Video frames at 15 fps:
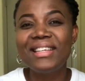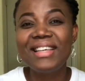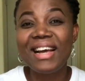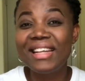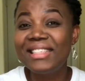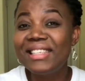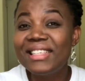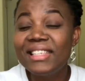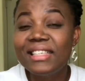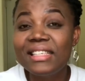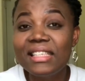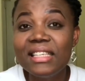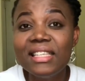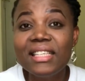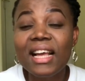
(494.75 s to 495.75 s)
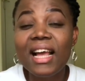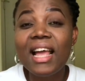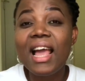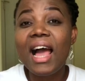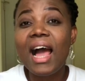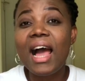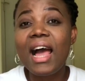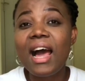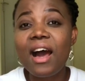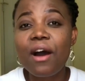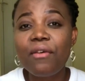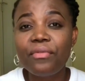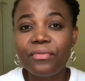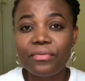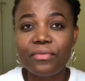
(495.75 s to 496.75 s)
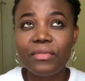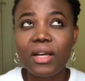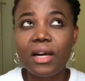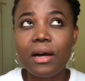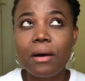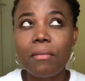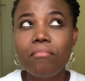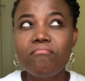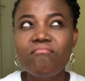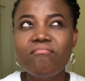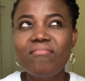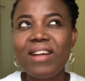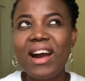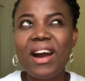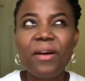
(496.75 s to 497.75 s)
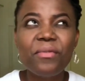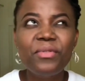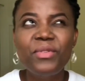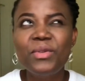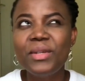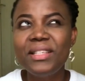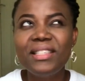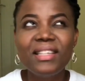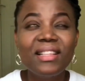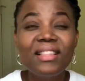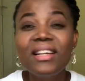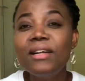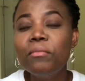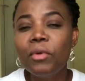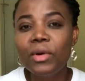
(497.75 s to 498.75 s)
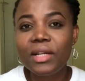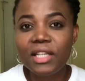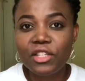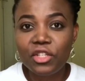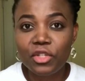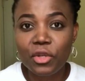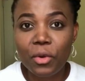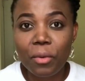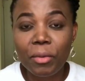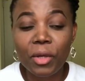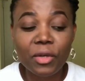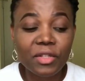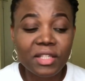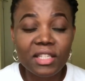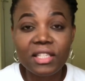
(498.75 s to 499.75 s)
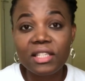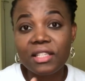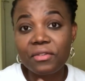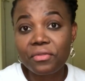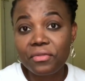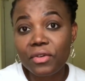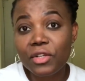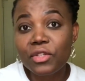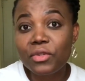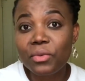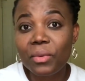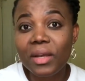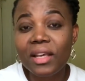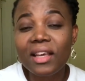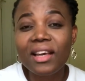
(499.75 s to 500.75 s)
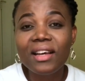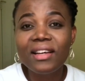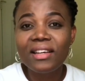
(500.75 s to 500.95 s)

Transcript: yeah this is it i have um i have 23 more days to go because this is the first week